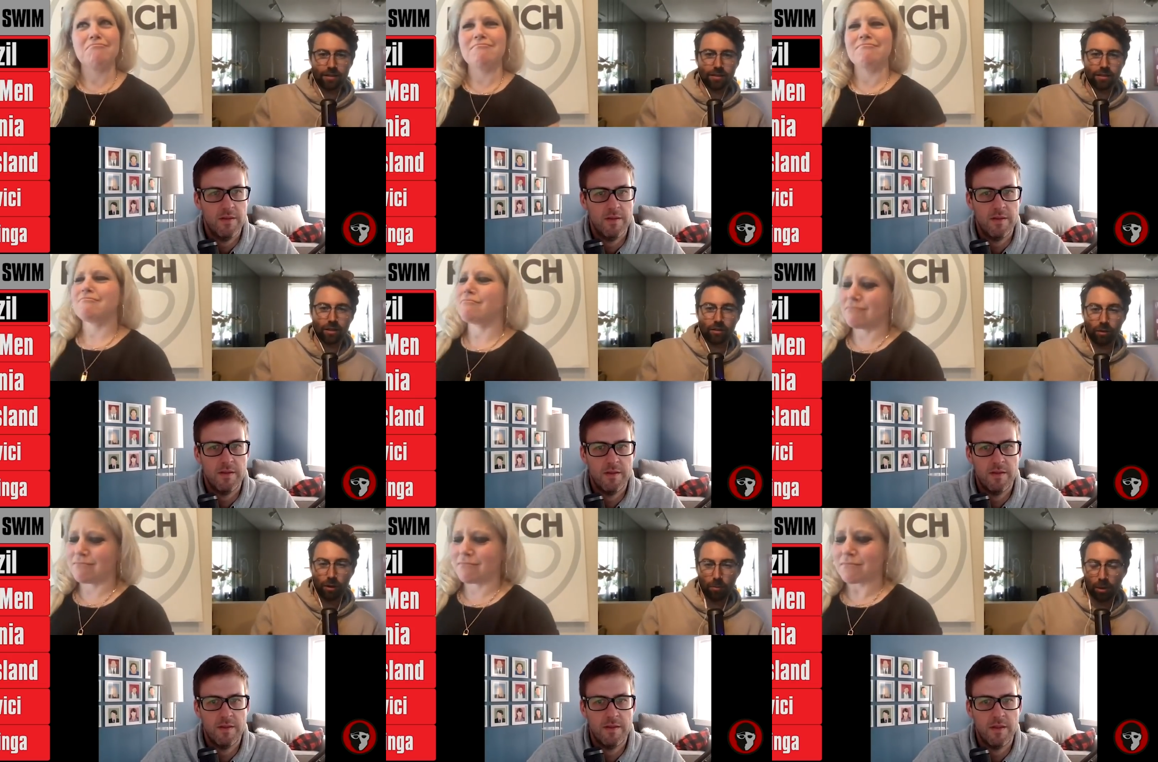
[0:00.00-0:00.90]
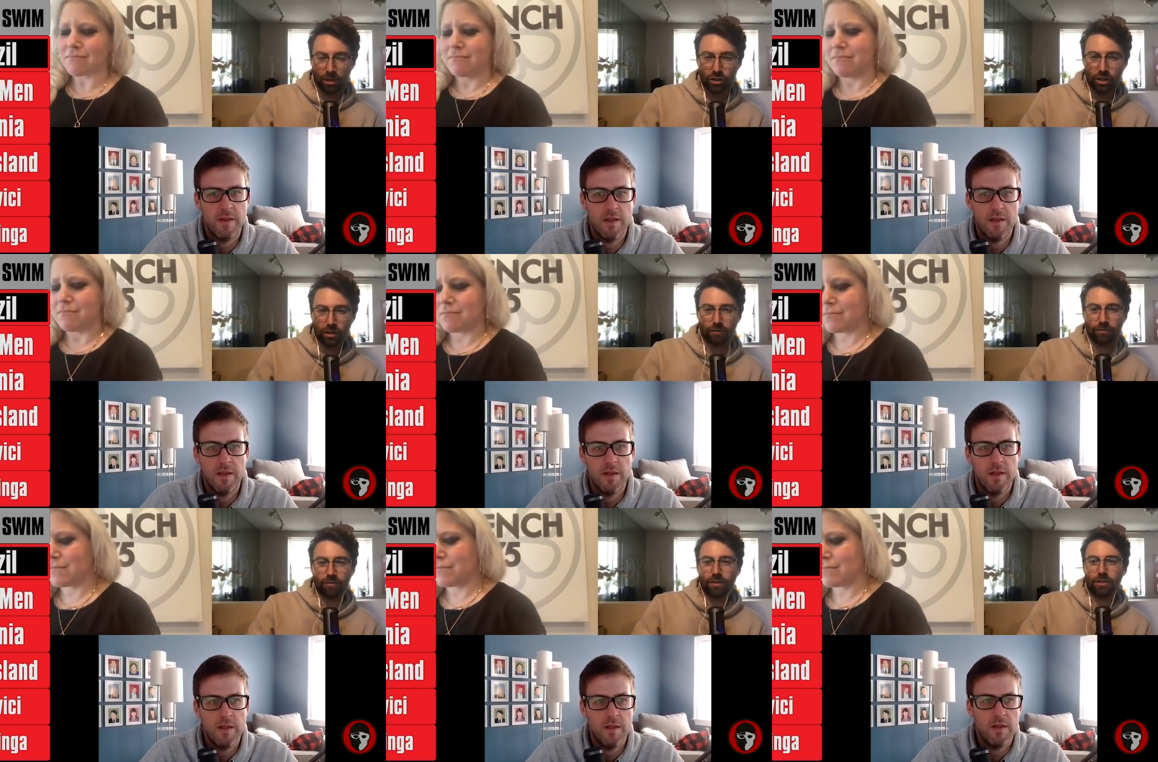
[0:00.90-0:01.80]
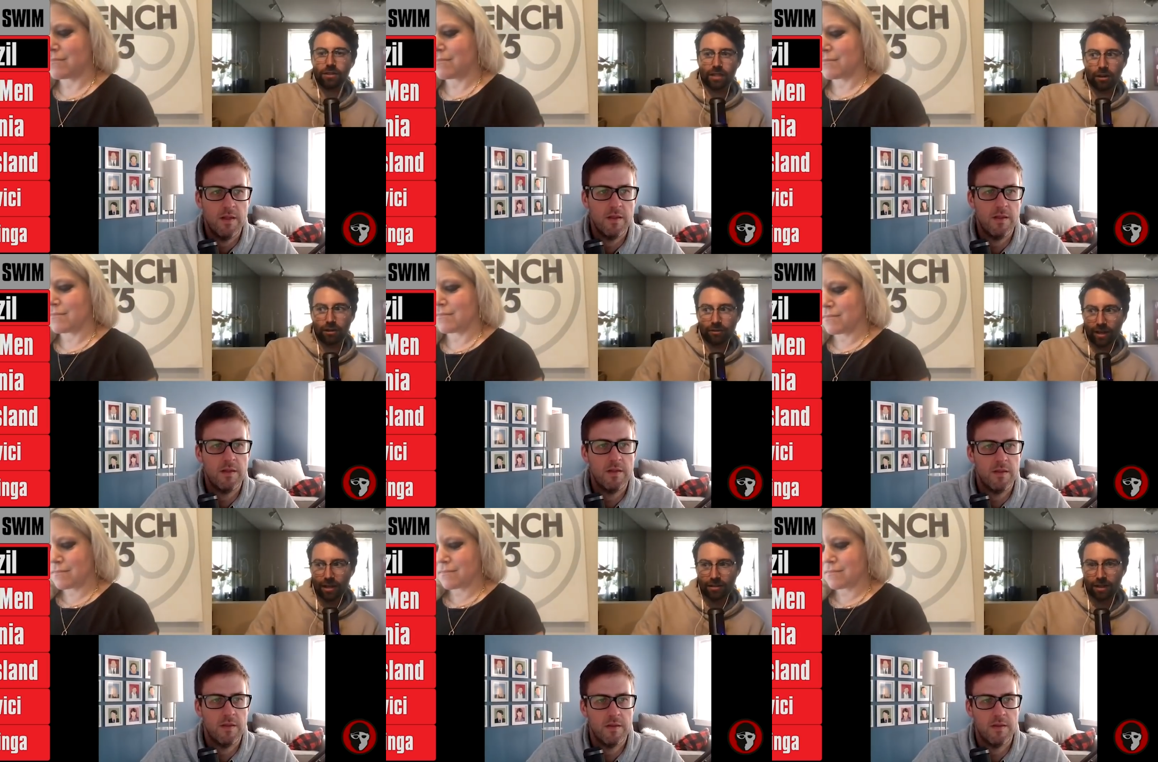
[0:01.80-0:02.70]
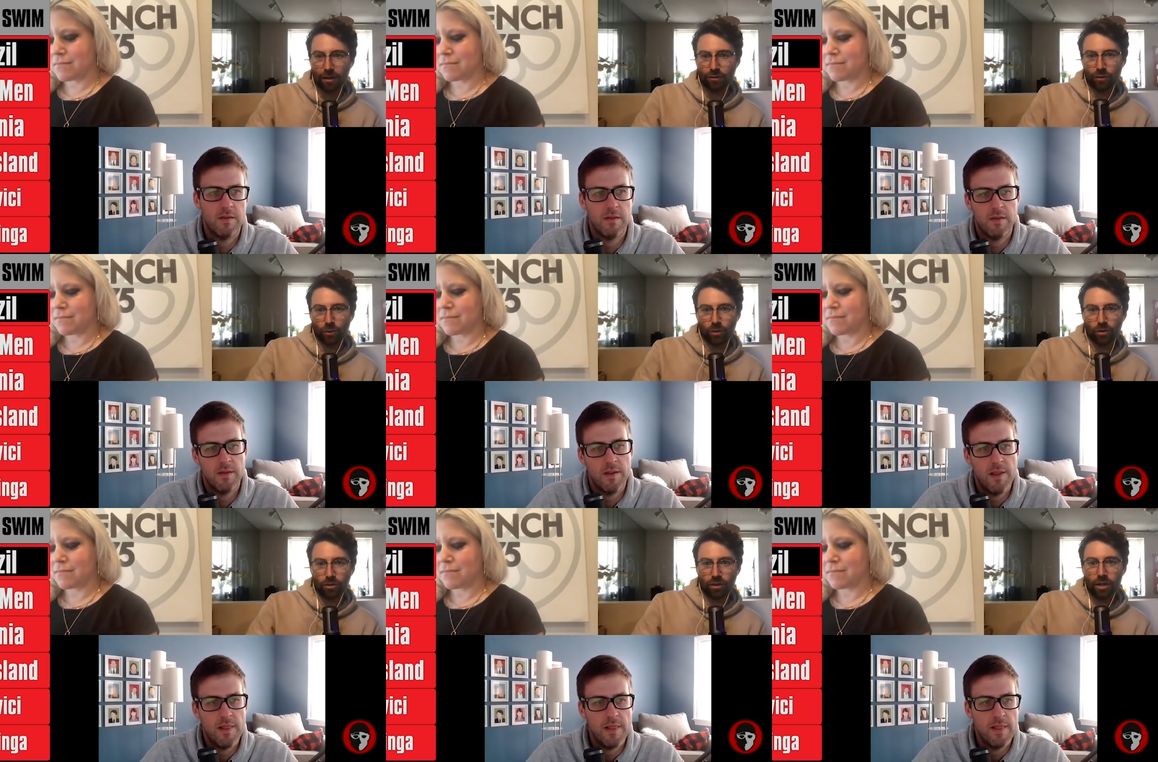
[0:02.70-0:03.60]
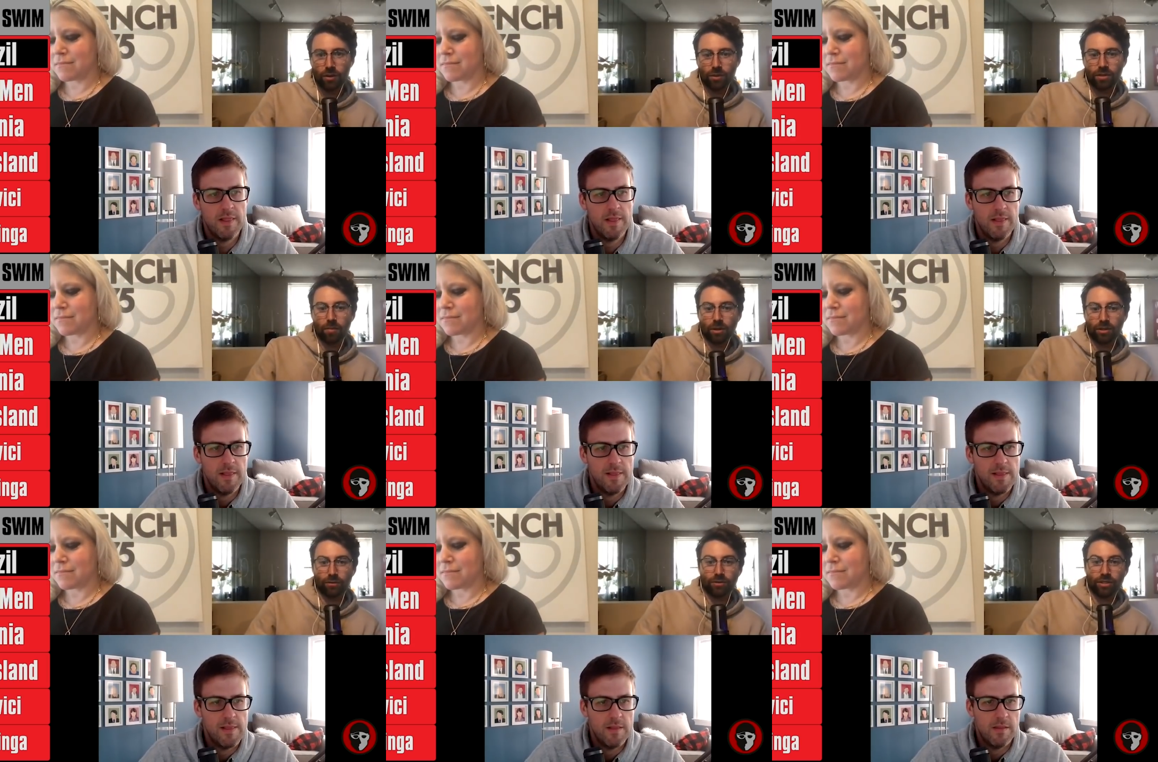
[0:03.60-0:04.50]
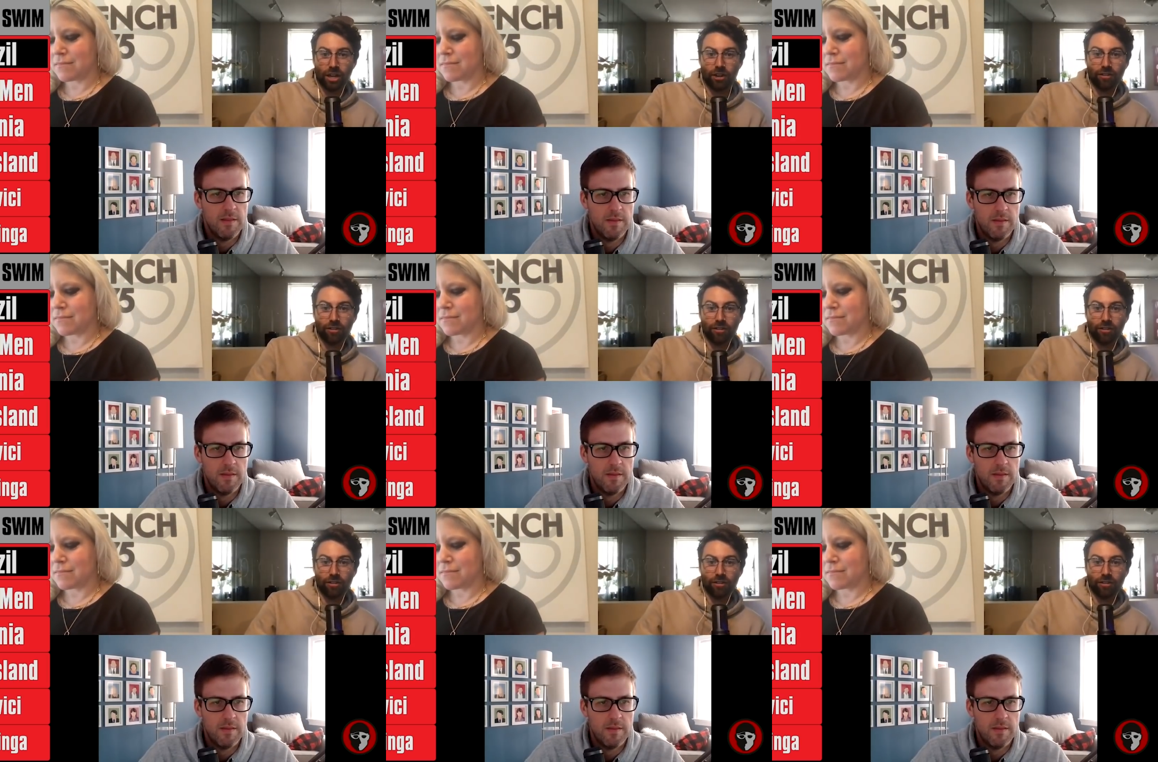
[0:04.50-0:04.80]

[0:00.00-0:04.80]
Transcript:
Speaker 1: a, a bunch of scary fast times for the world, we saw a bunch of scary